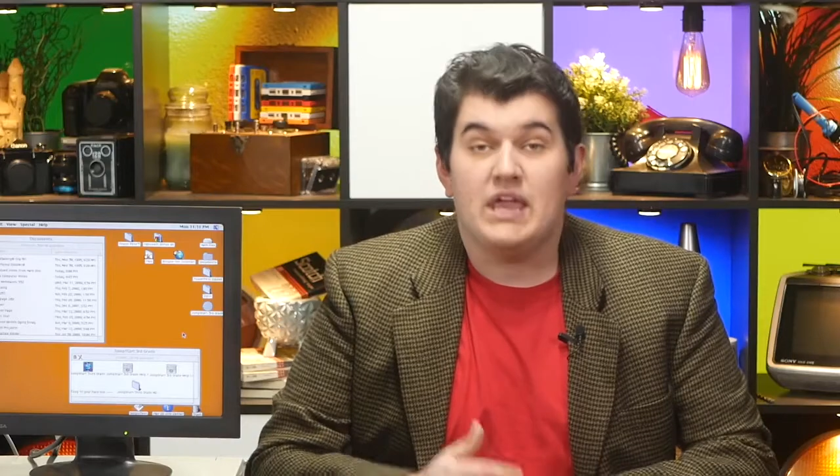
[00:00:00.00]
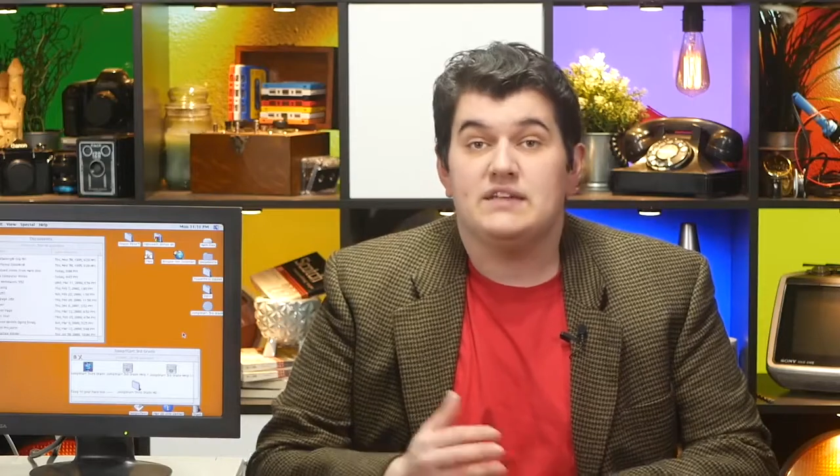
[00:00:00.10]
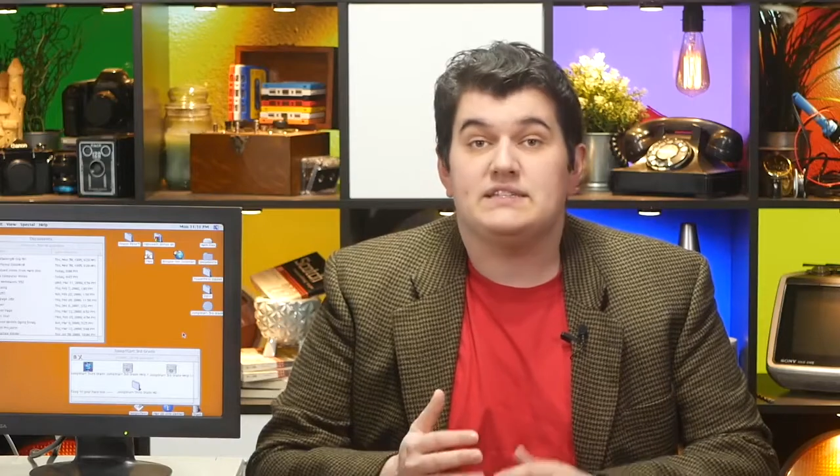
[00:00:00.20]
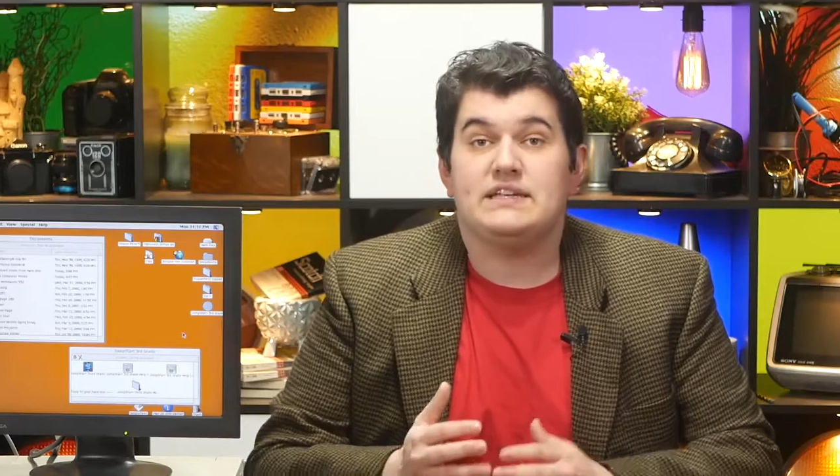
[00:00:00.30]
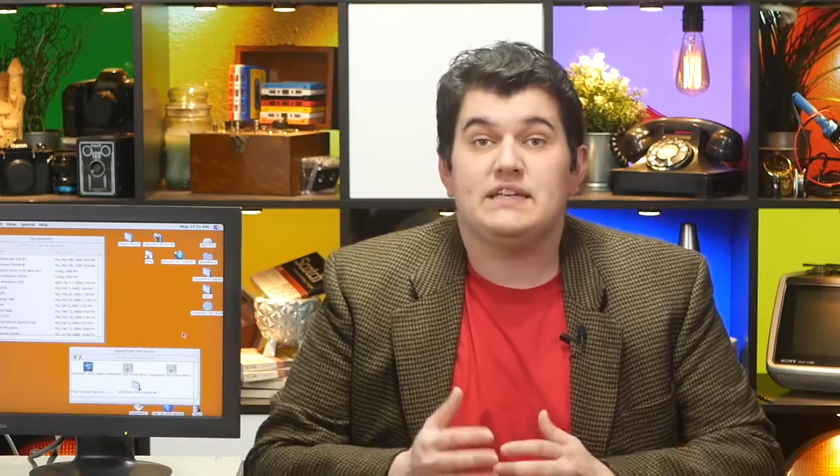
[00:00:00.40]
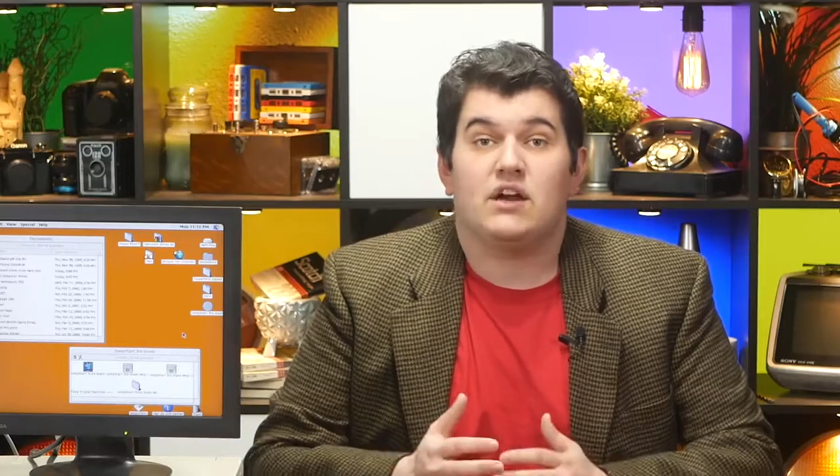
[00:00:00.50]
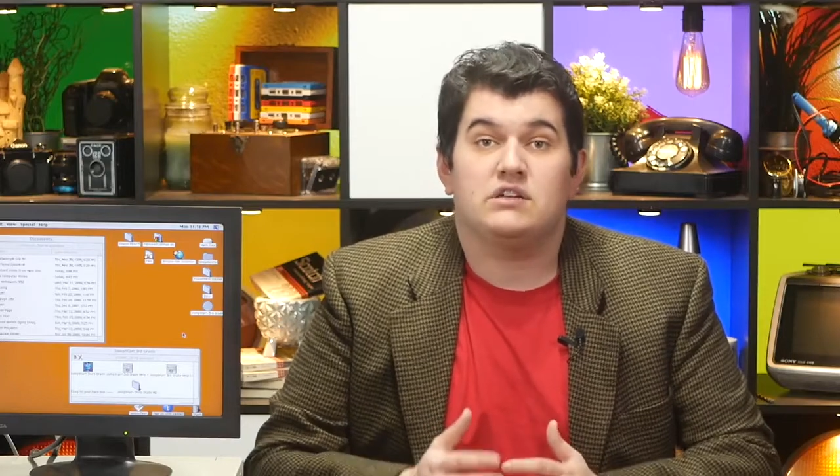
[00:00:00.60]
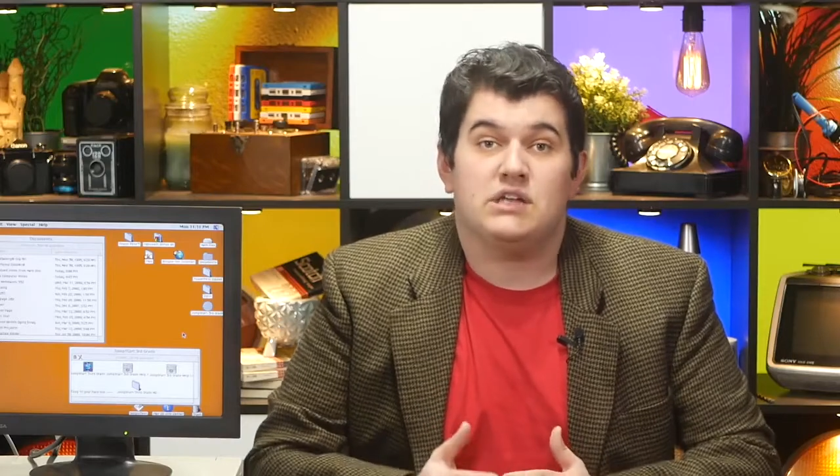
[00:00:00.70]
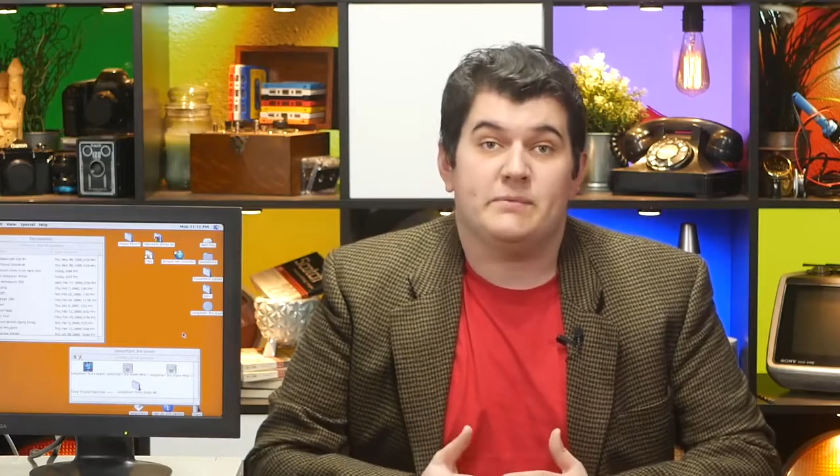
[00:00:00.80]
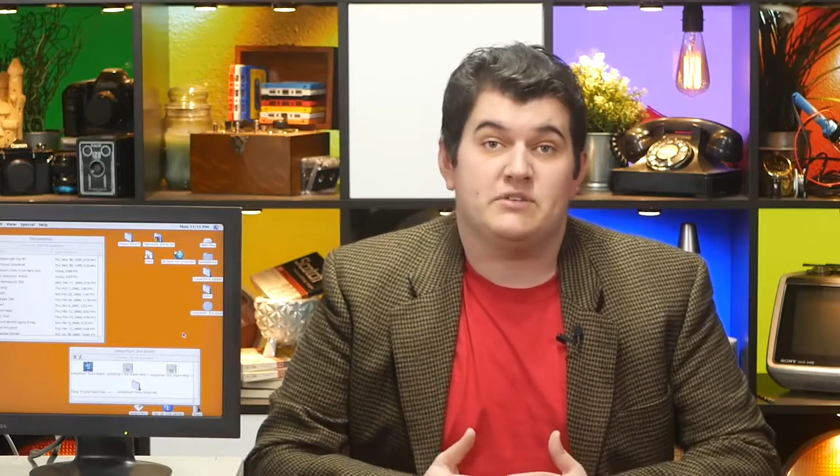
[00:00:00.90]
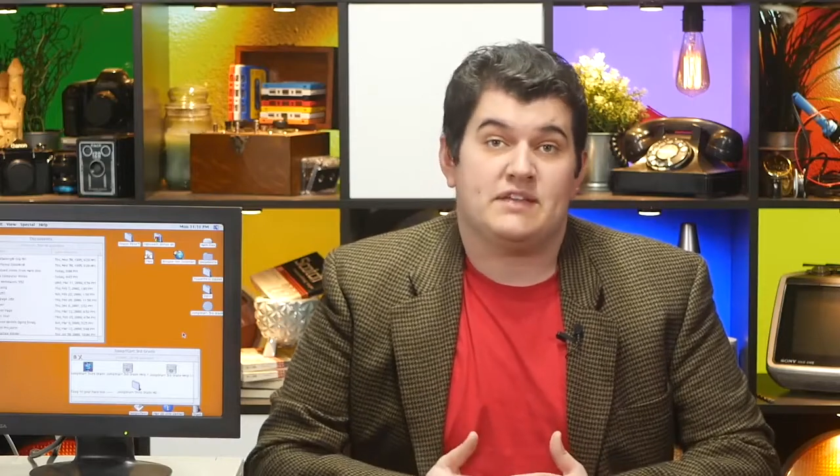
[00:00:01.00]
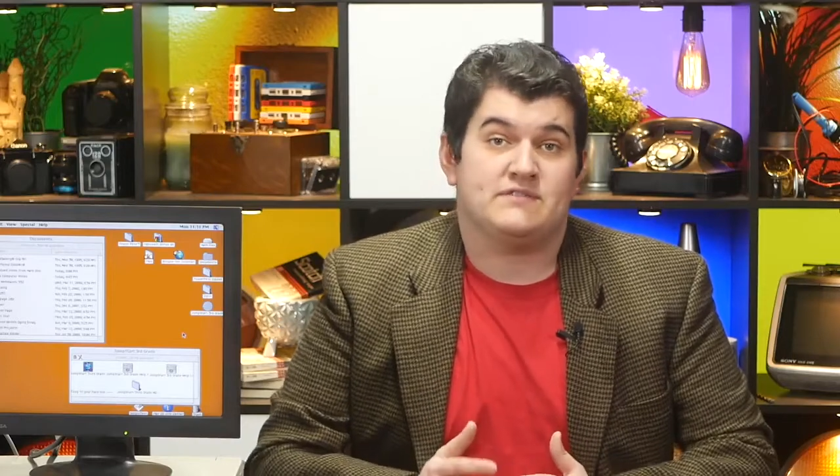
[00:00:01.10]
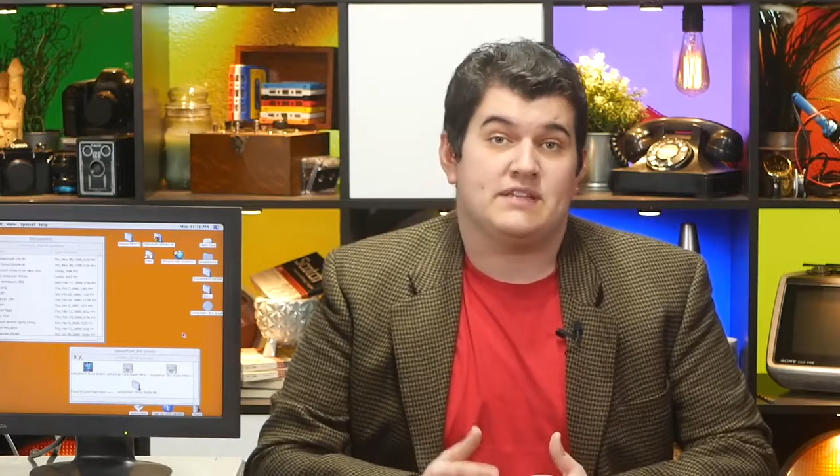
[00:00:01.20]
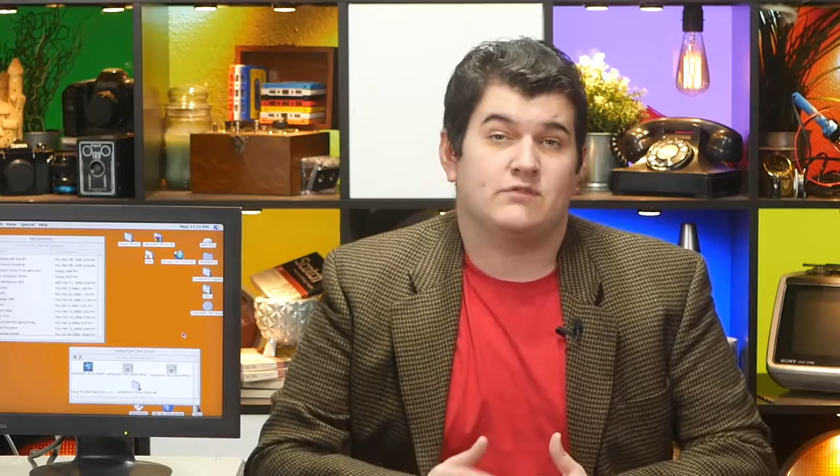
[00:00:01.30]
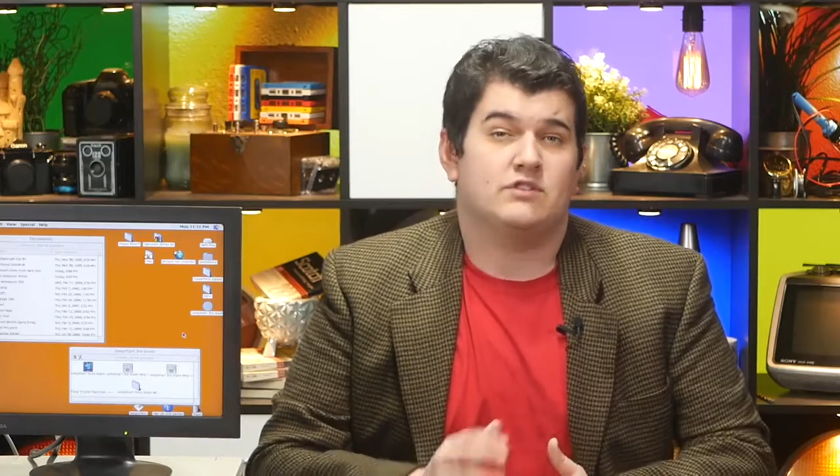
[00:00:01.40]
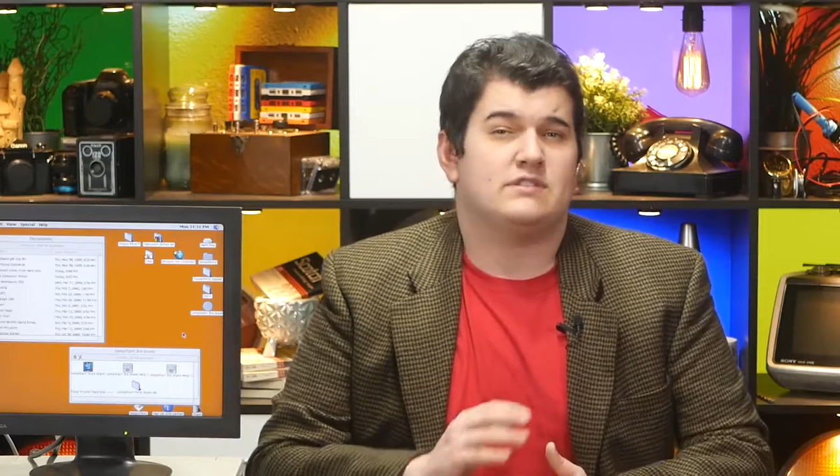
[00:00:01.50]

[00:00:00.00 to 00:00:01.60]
CDRWs have several